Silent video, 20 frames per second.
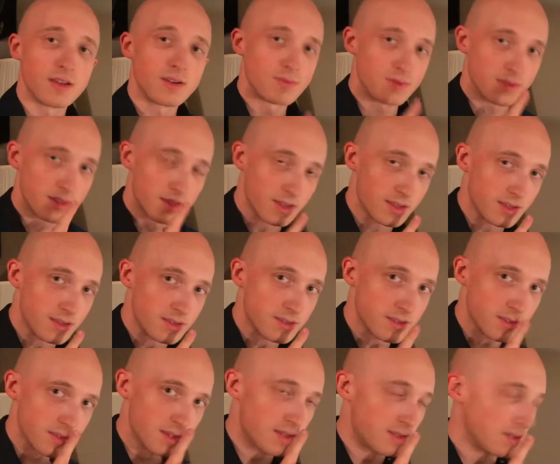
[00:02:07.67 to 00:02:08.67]
with
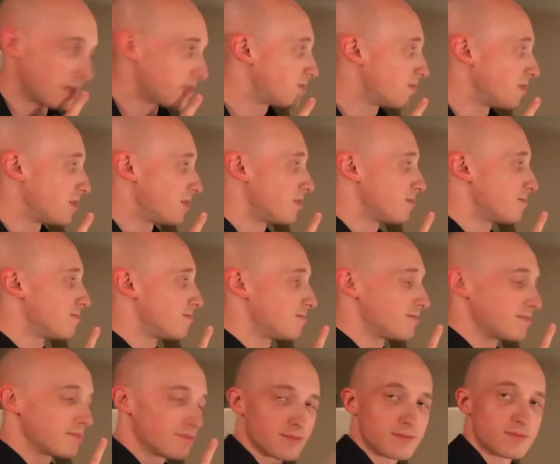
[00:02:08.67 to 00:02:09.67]
his index finger.
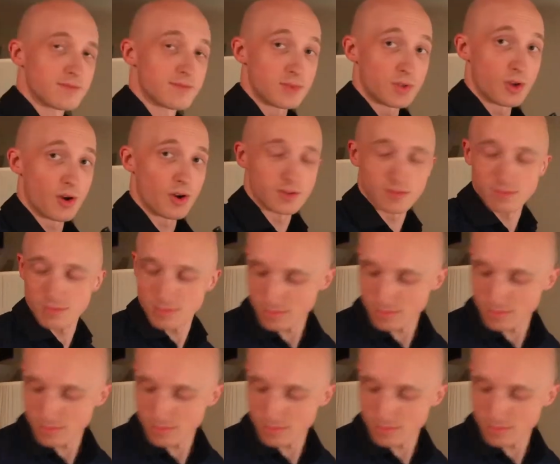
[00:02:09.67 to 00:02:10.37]
Yawn.